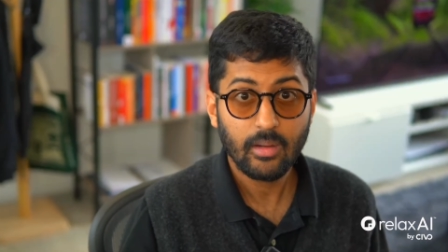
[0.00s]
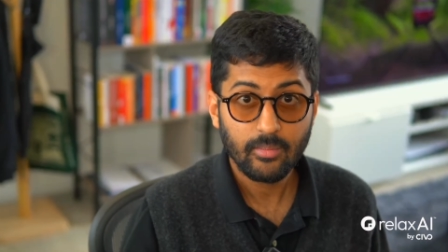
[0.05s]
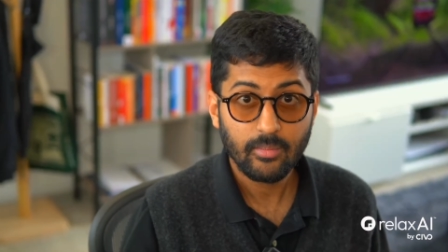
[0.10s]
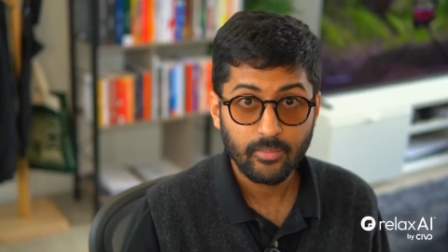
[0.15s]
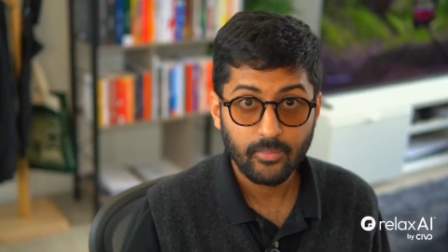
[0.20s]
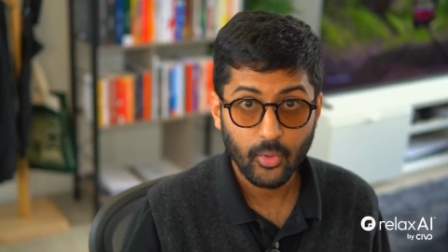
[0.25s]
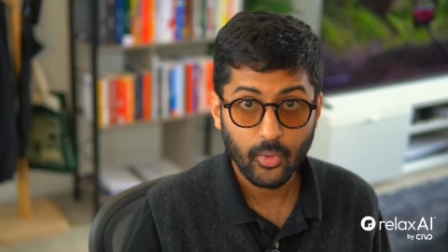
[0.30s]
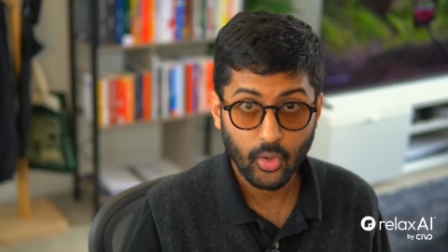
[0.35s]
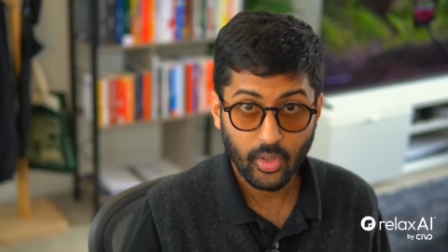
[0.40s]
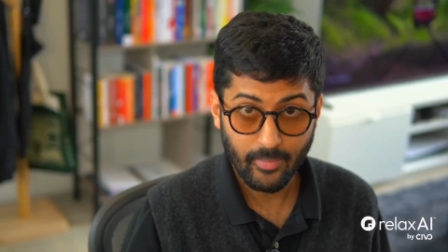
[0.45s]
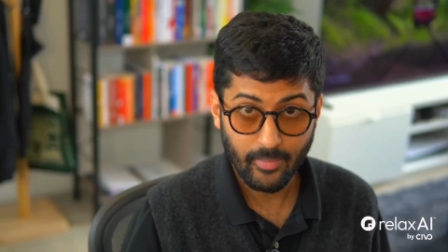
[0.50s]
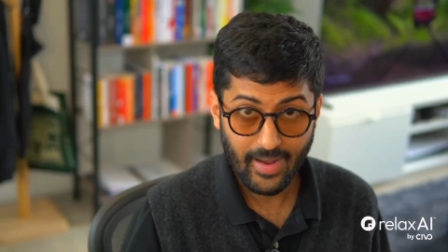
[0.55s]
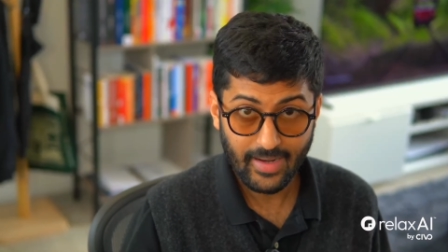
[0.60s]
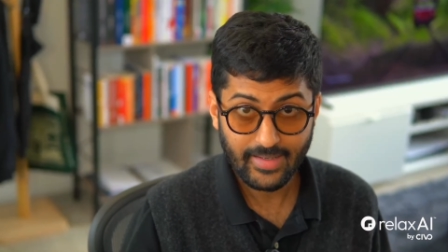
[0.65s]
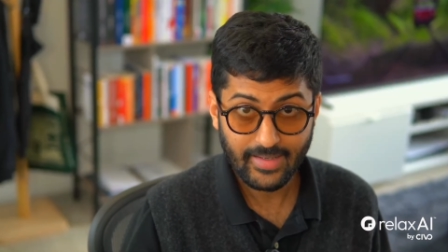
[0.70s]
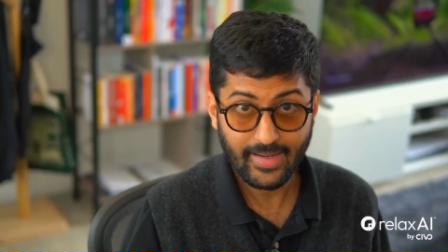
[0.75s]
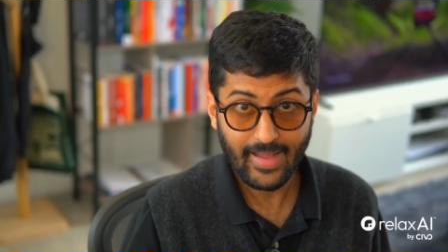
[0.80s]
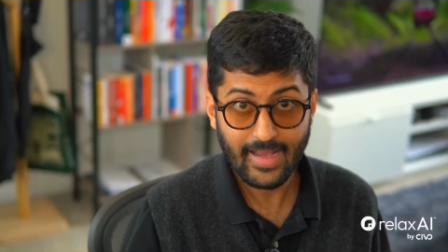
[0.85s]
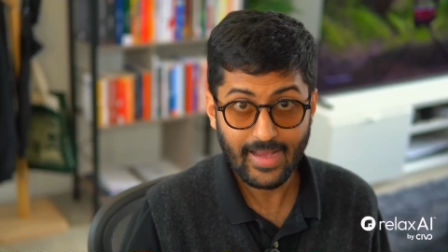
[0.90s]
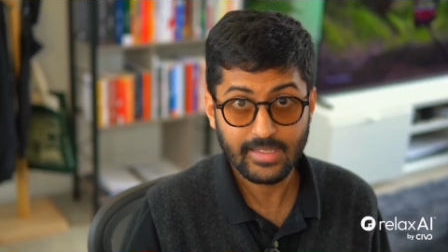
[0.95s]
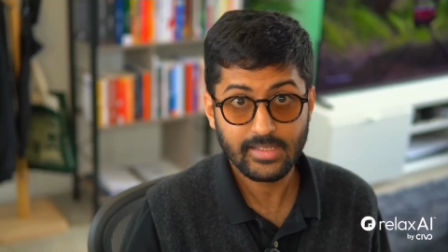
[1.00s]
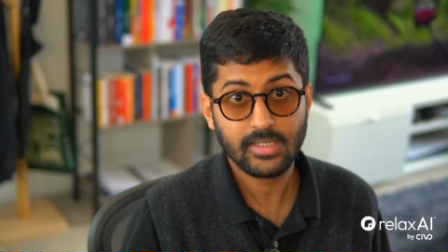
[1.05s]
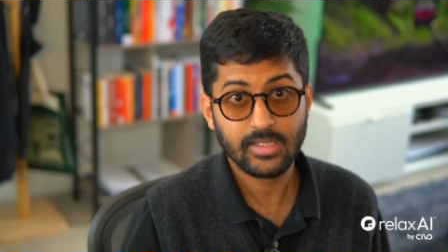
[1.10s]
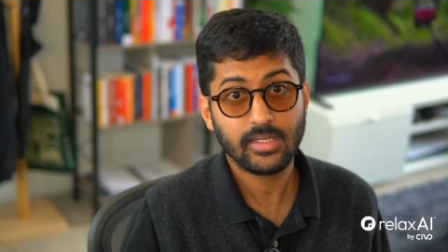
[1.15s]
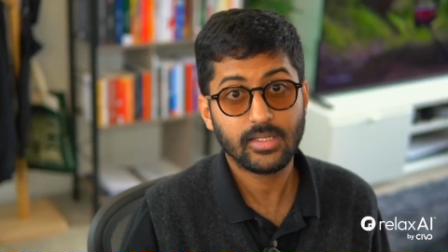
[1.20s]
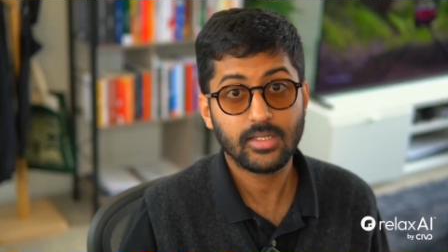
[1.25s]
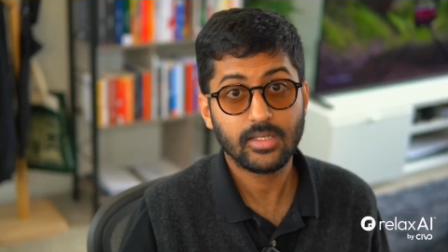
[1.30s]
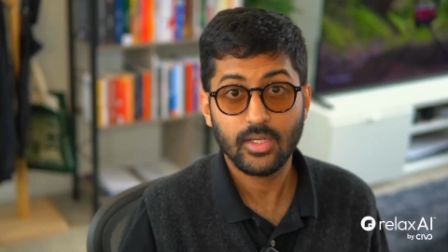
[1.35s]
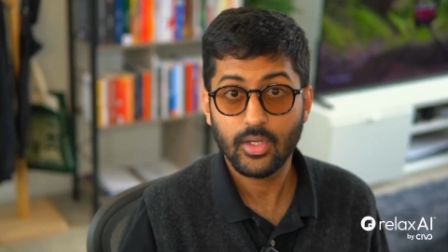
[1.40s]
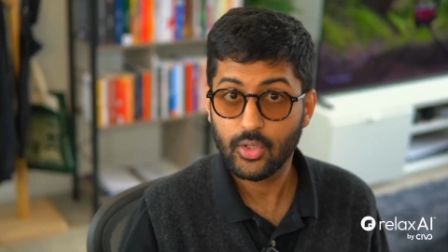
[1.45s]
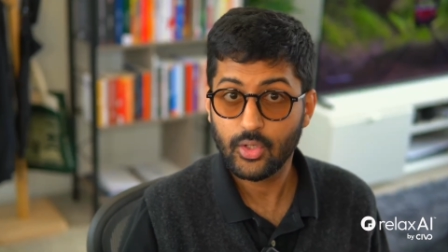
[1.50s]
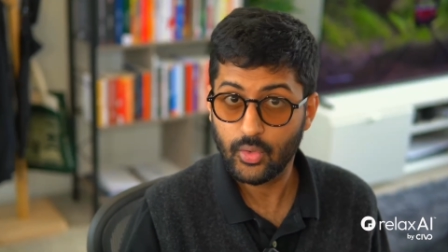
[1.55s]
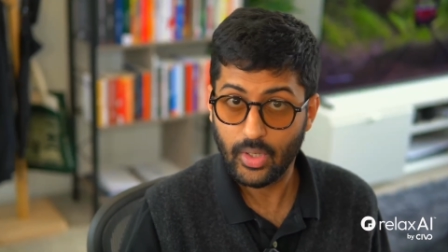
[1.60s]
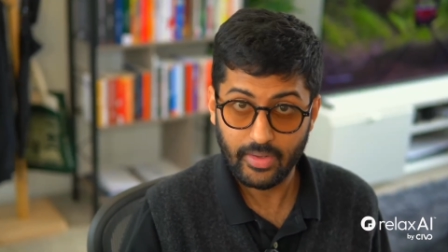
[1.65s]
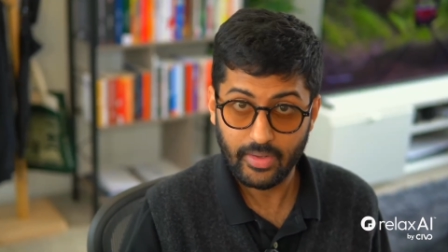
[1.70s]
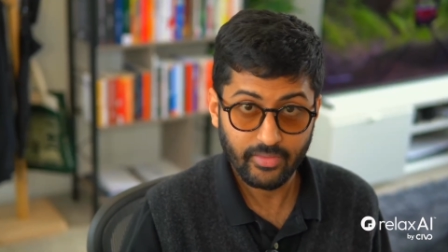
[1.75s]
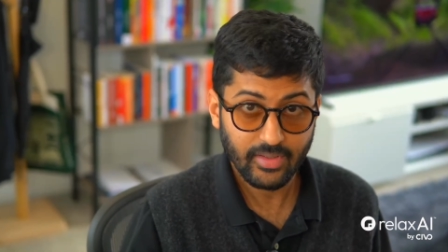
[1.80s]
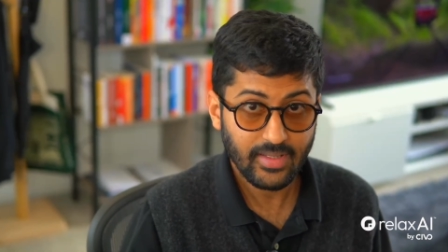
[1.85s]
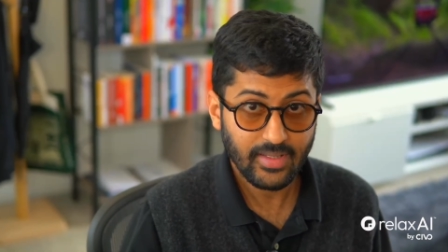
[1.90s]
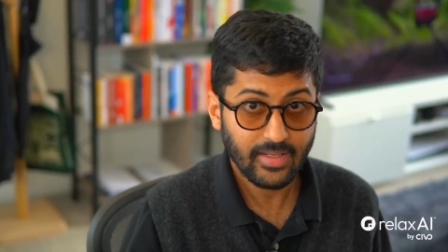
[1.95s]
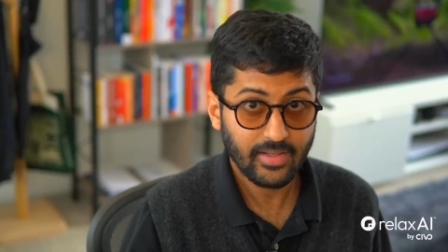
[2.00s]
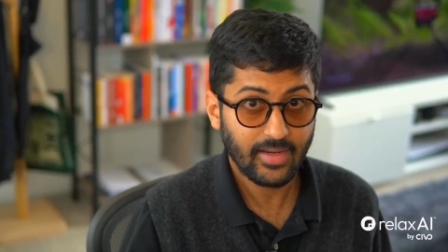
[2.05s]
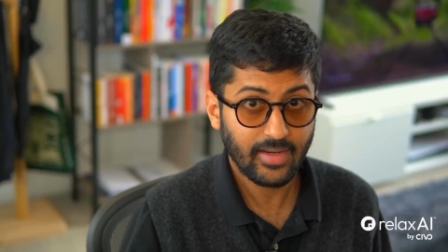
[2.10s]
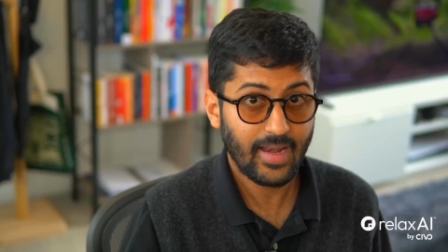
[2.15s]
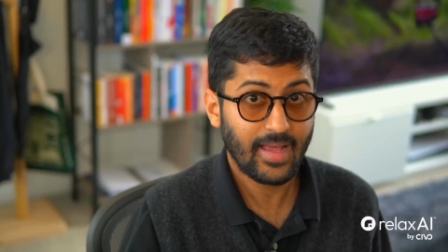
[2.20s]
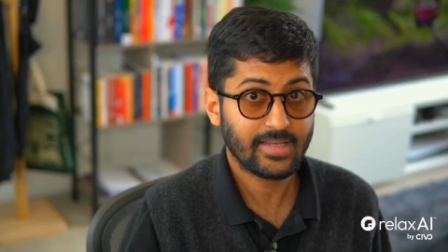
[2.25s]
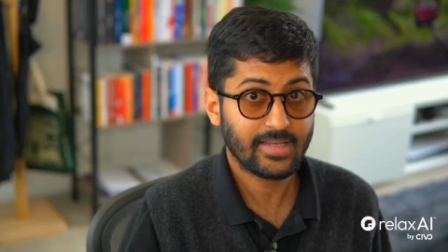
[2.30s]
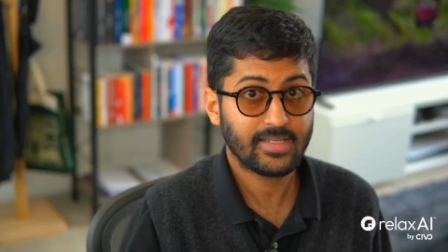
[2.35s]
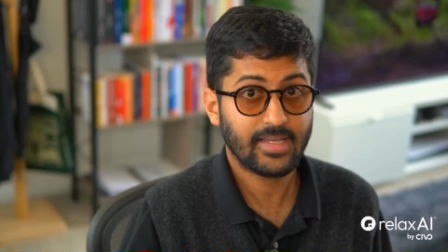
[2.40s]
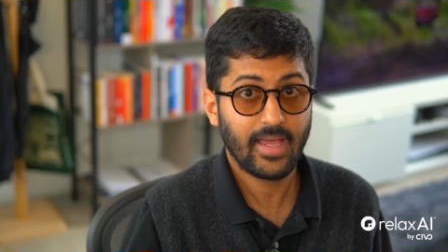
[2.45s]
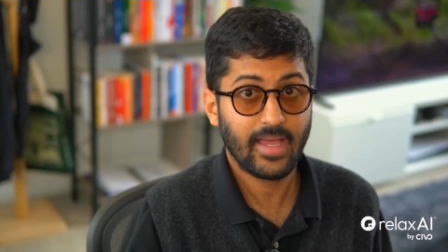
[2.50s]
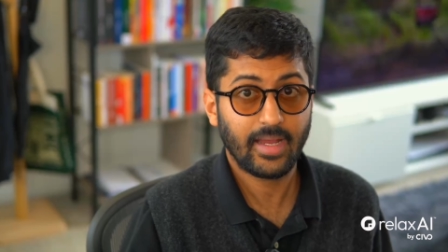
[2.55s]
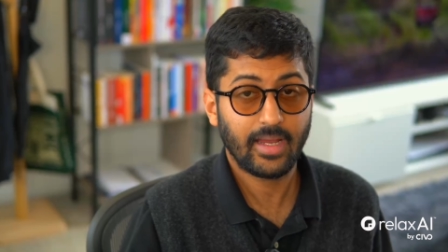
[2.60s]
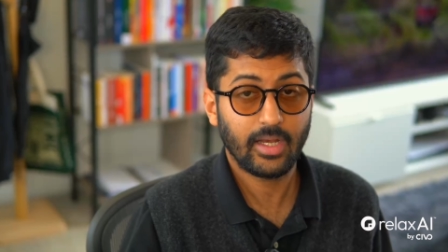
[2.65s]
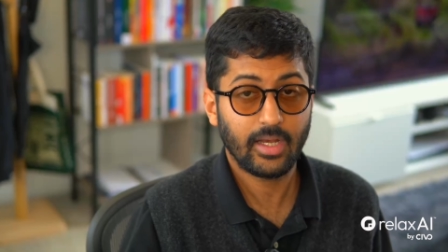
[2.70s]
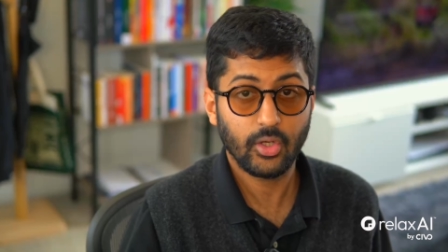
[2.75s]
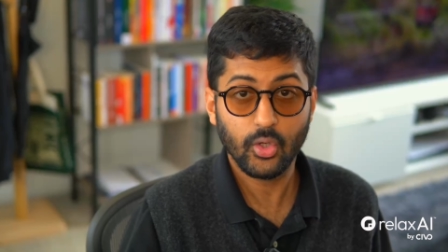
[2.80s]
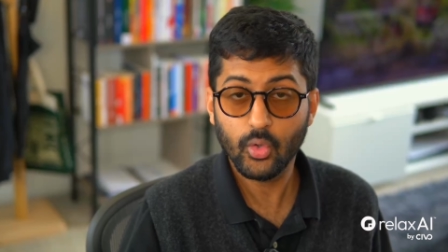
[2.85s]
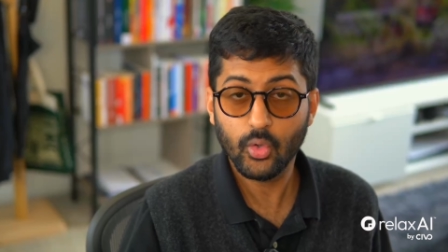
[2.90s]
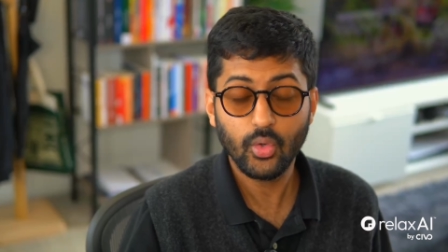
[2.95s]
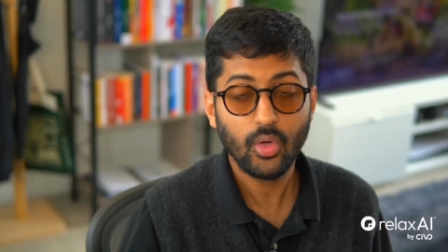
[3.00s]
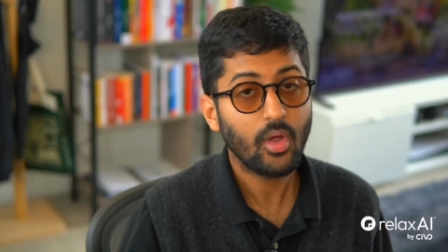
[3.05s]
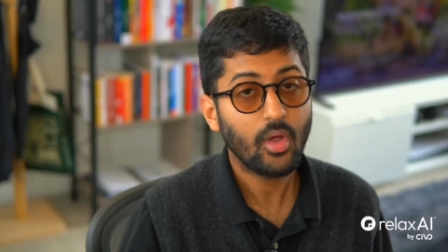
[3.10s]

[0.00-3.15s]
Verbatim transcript: programmatic access to everything Relax AI can do,